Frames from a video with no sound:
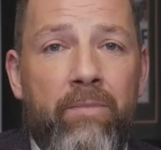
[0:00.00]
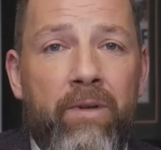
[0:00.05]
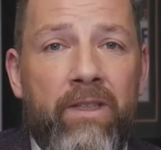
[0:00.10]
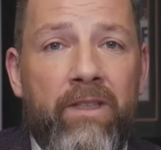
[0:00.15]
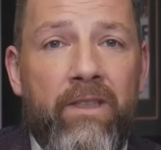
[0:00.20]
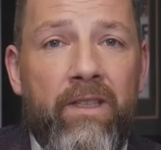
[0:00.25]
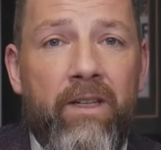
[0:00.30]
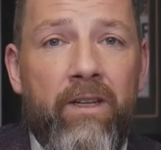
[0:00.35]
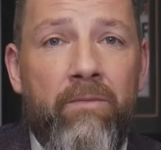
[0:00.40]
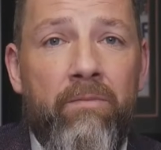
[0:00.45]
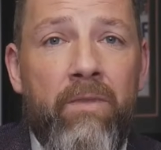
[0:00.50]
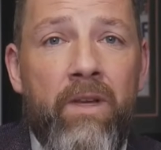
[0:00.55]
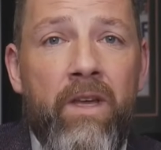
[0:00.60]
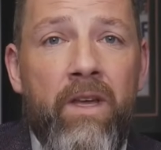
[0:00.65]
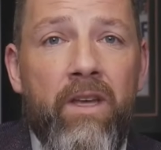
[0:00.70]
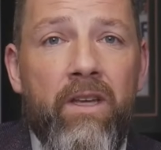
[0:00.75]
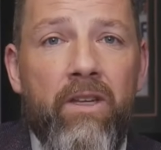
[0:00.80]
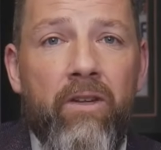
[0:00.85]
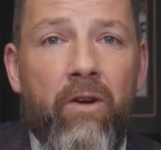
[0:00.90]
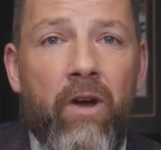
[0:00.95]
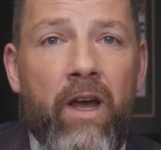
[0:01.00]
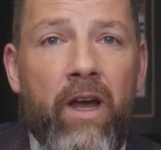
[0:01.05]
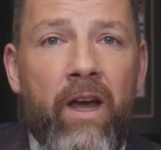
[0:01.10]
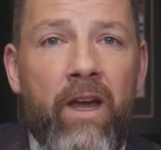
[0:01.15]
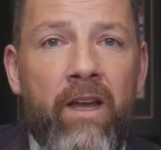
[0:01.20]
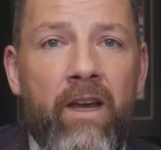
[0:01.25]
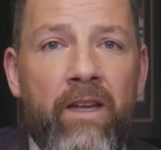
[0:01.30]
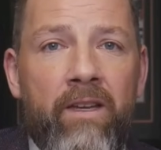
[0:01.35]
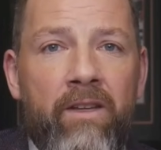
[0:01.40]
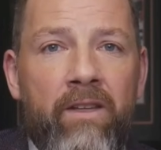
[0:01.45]
But
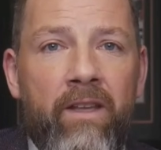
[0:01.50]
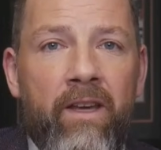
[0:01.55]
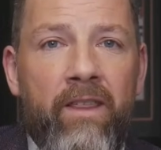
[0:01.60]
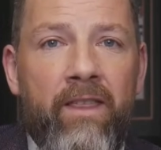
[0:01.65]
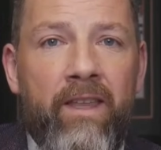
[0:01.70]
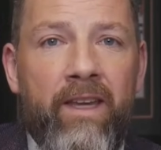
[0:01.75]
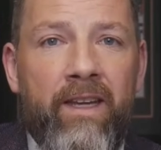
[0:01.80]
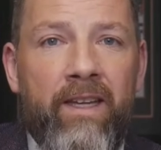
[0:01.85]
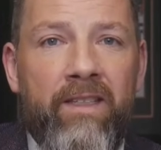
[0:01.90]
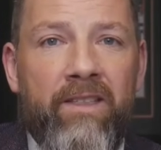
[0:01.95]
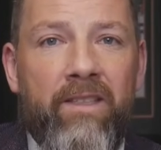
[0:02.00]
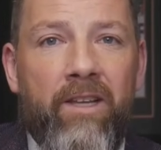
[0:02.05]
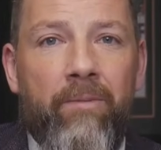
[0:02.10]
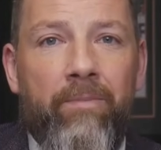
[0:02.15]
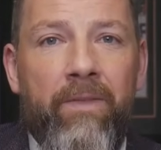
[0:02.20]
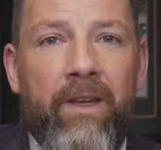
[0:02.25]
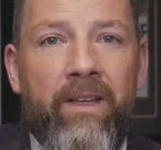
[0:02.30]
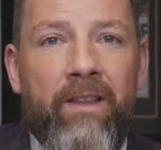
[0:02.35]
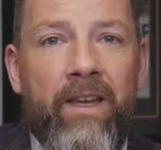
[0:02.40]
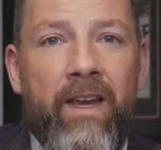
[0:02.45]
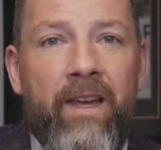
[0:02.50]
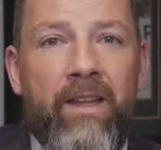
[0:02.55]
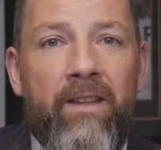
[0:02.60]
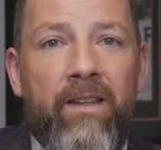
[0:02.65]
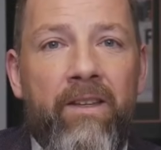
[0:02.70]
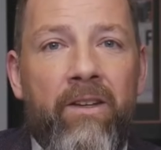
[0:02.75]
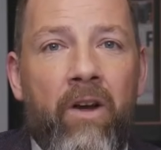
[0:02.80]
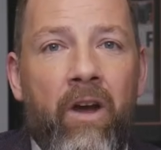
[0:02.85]
I think it's something that